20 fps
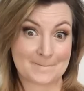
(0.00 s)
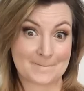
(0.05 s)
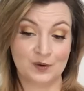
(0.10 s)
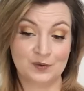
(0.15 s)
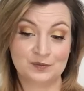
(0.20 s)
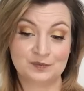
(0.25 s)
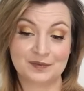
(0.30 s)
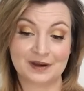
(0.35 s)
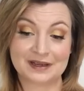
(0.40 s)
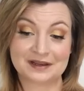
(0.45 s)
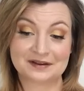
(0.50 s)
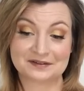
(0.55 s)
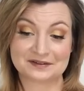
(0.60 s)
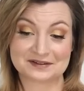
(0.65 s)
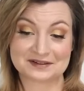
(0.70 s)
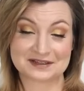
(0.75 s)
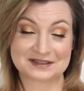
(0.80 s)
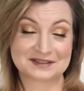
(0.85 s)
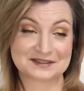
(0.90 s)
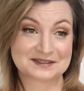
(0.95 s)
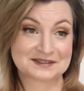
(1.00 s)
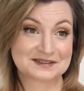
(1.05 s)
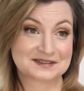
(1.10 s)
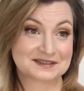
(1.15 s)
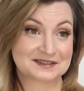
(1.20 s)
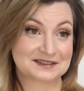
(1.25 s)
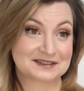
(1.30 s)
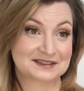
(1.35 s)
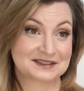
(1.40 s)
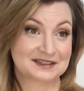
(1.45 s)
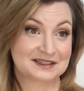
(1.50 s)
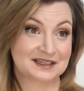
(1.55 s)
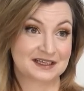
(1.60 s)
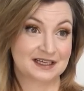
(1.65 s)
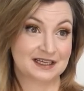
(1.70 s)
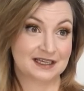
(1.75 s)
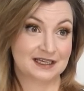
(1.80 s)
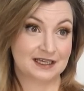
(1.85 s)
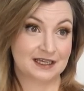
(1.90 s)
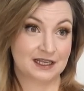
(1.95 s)
Oh my goodness.
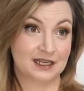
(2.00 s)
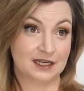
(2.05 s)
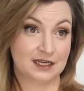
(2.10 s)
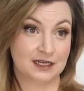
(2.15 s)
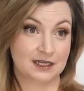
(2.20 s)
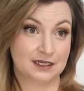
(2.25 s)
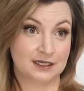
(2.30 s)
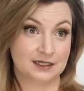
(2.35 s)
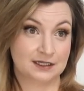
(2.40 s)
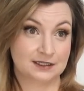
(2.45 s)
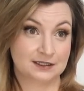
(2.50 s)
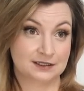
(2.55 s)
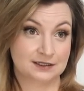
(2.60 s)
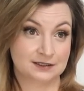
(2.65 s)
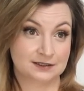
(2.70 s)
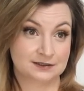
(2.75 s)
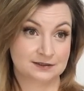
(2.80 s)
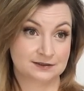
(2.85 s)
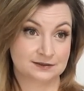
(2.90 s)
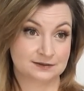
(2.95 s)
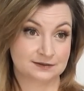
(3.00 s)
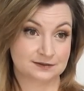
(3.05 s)
Oh, well, in that case, you'd better come along.